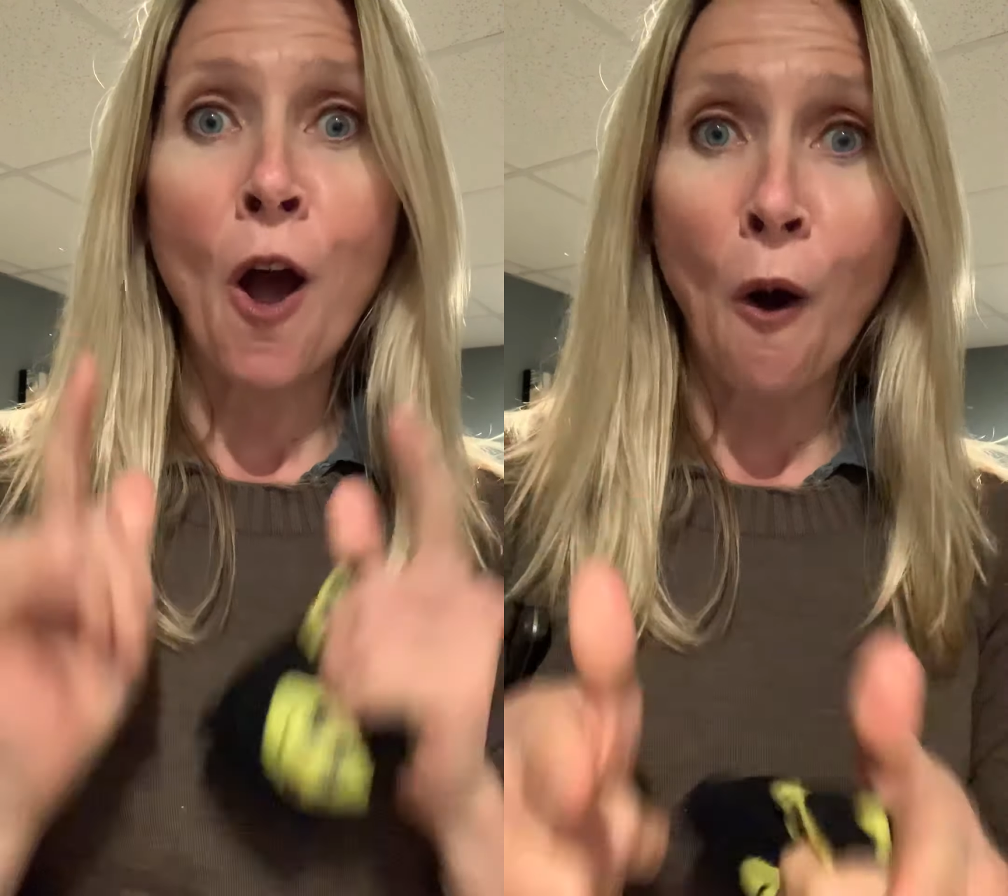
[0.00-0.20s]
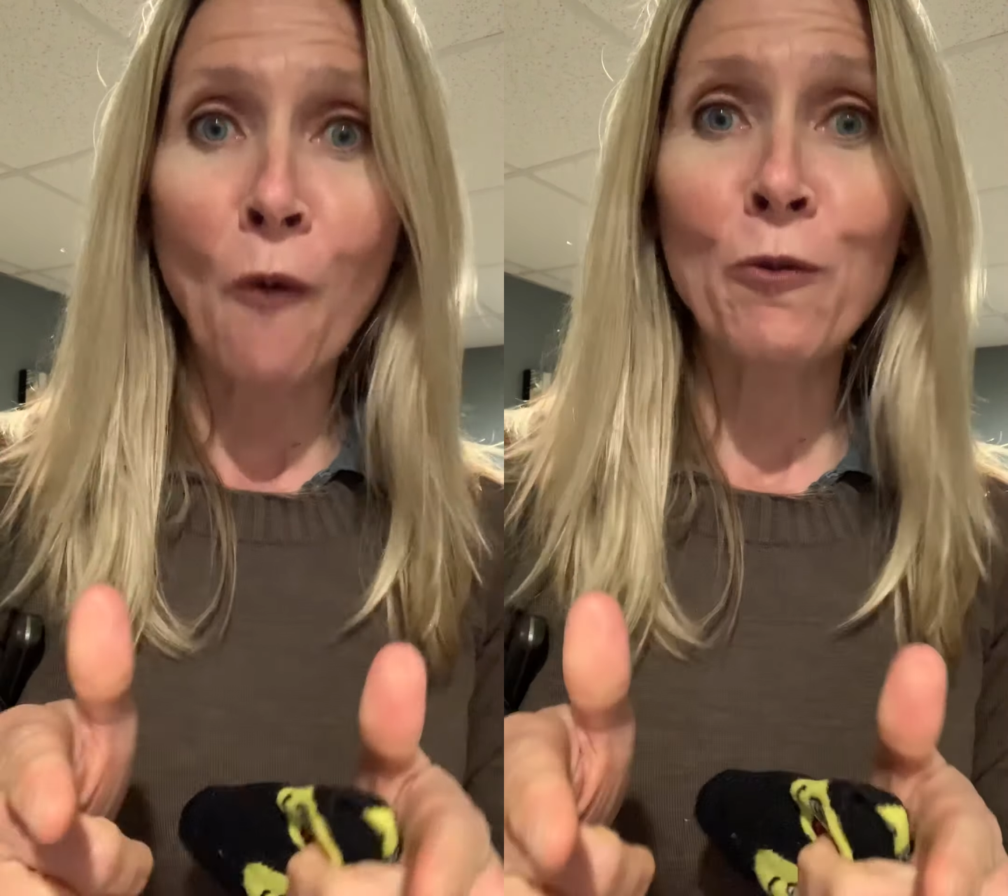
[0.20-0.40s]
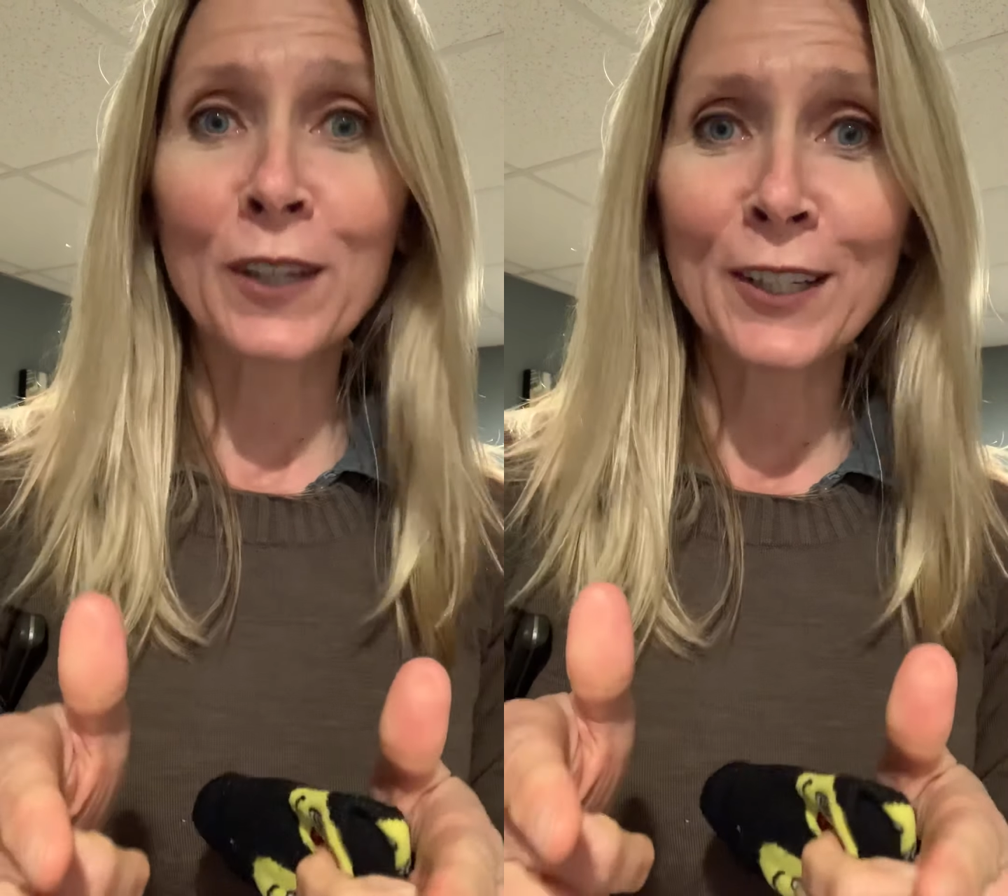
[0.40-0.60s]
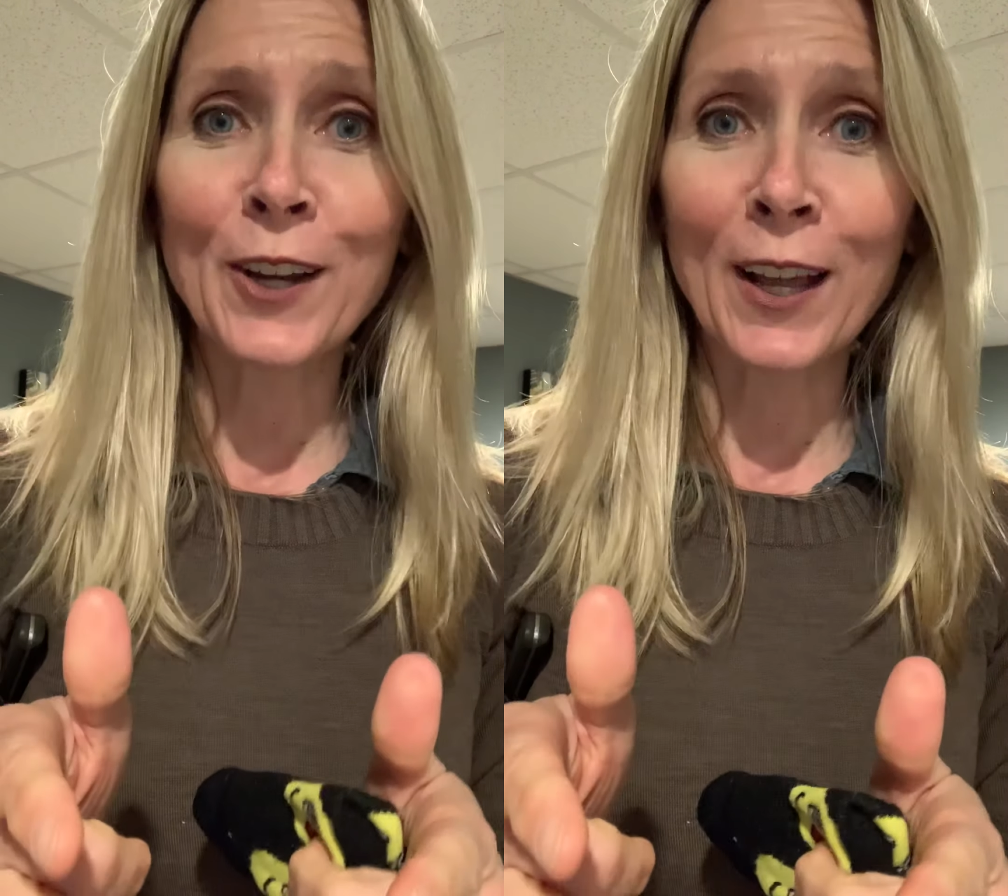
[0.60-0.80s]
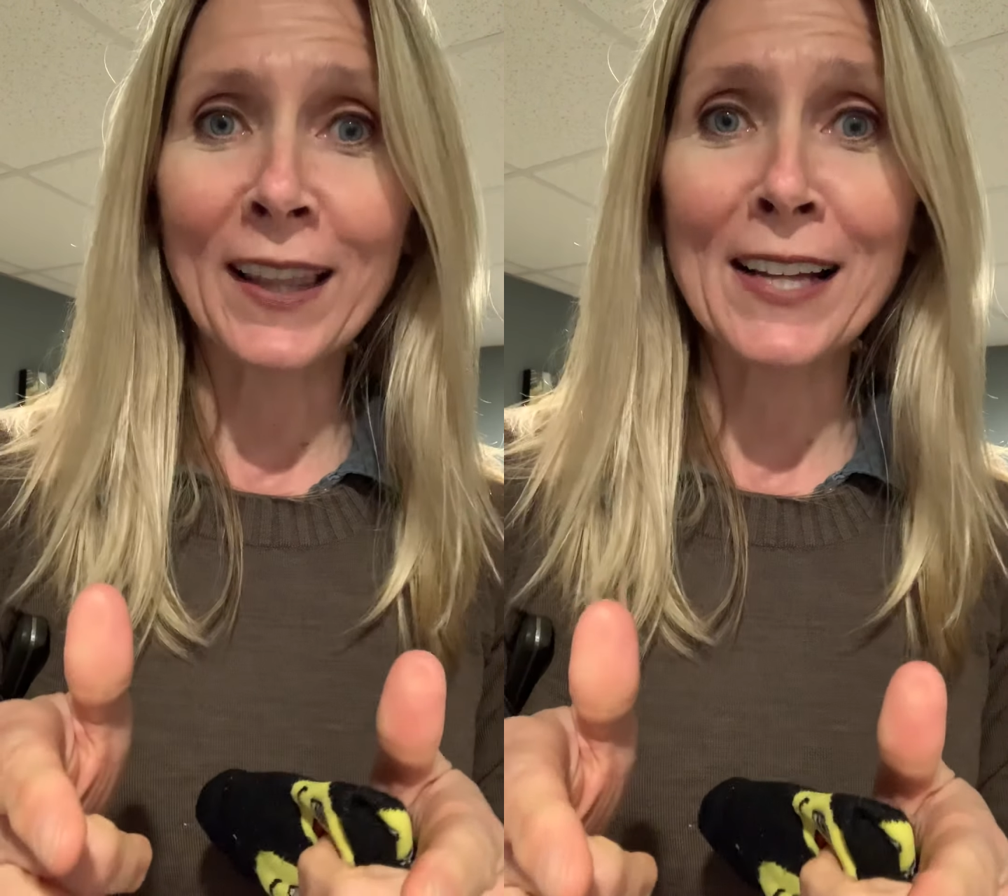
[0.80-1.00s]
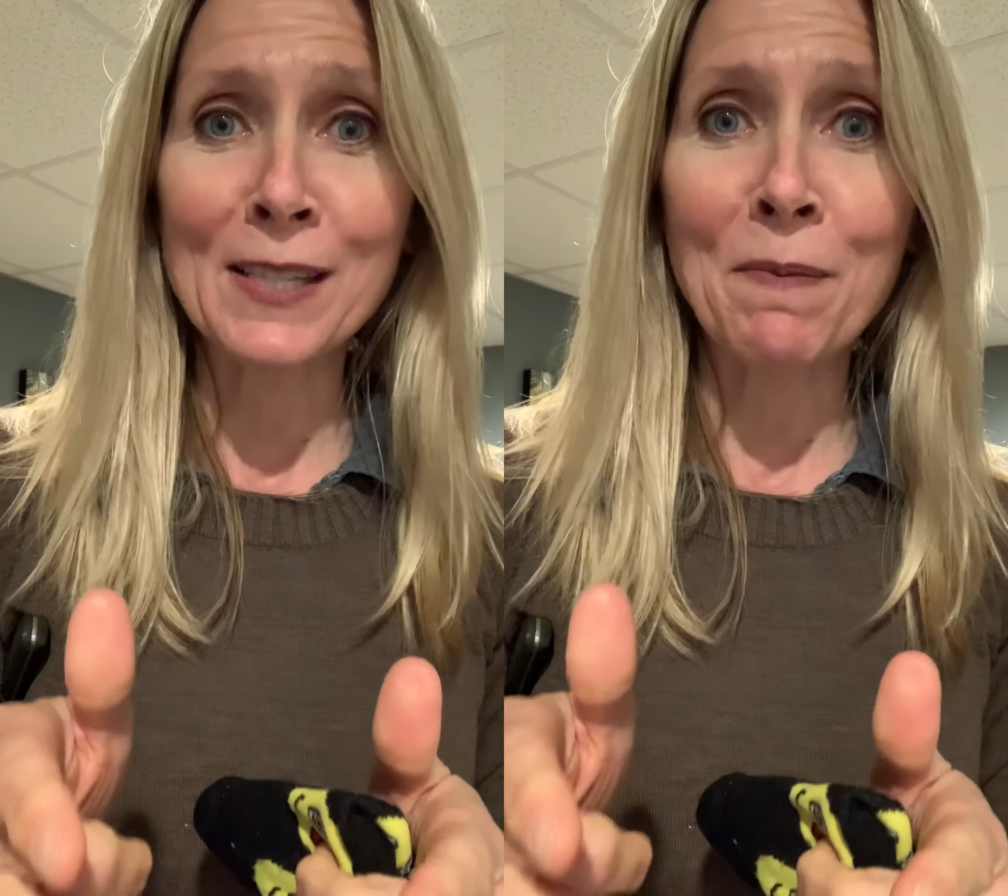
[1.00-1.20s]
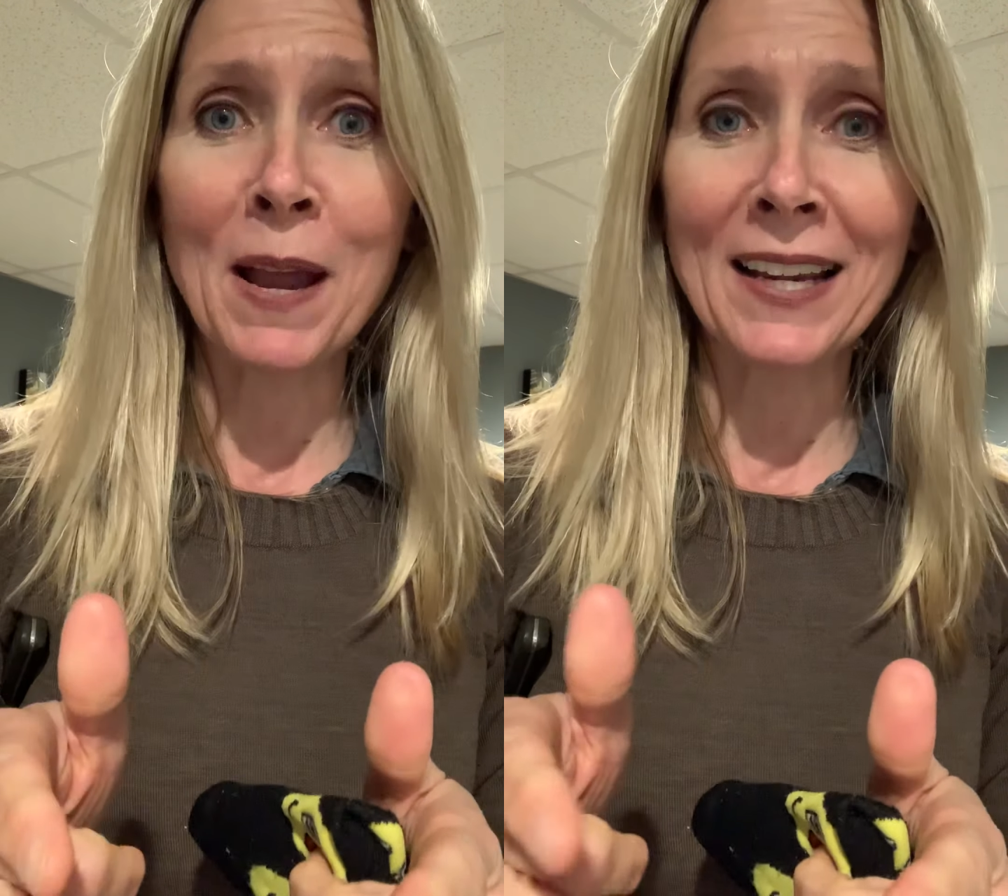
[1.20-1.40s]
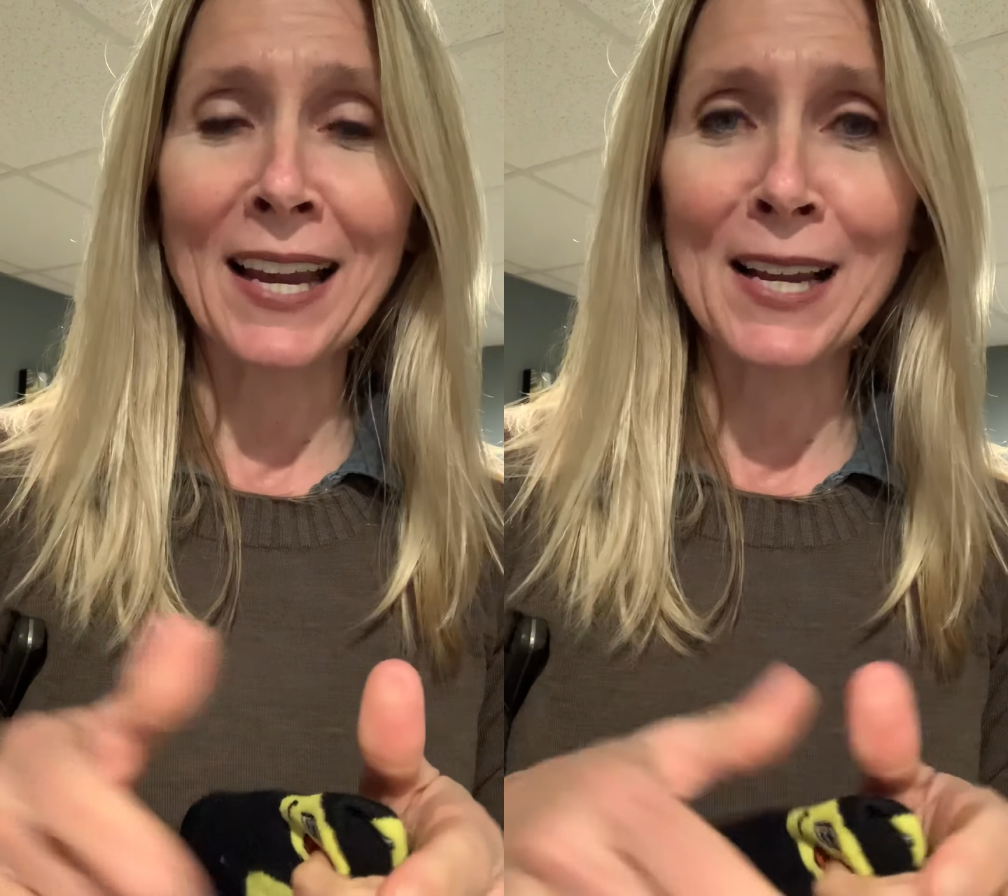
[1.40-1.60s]
Hopefully you're getting lots of
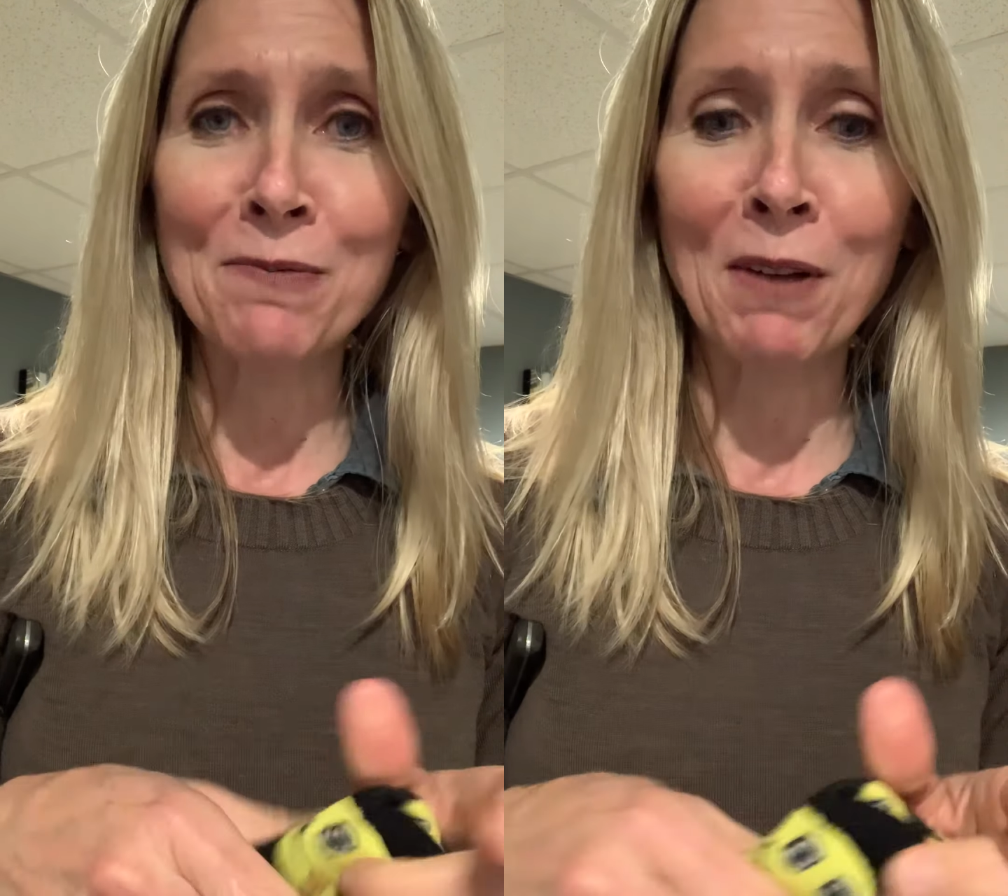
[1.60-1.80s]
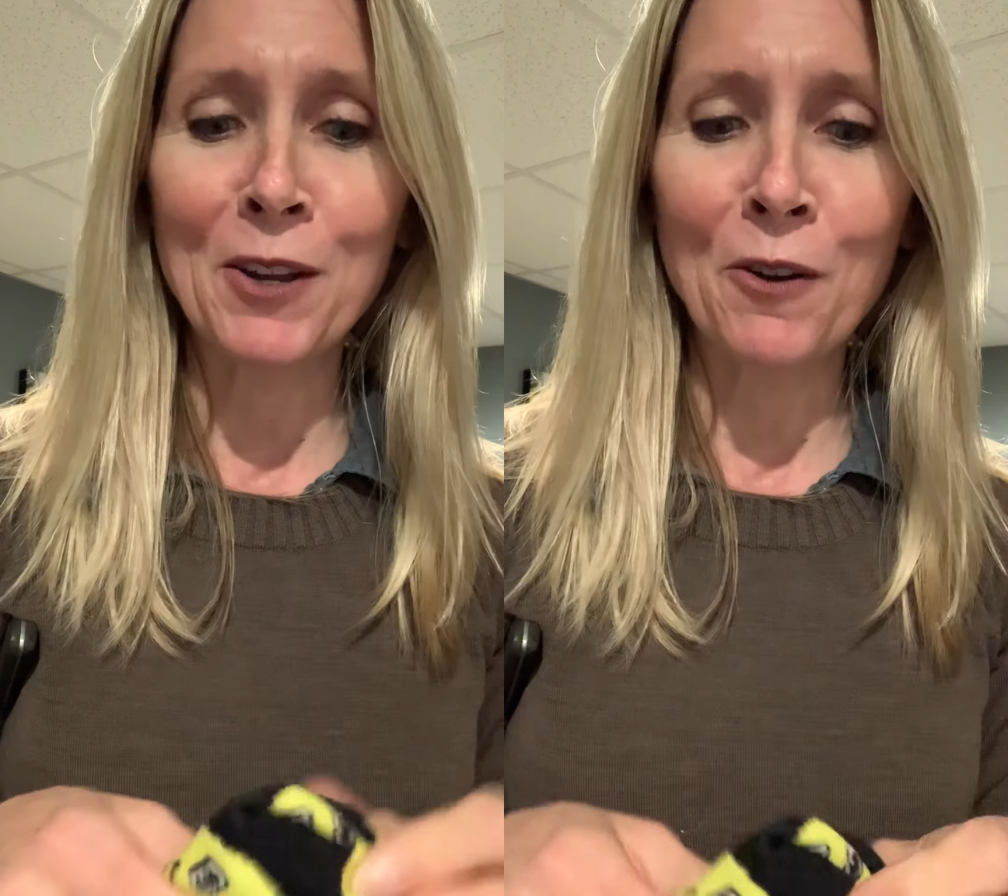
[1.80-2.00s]
pancakes while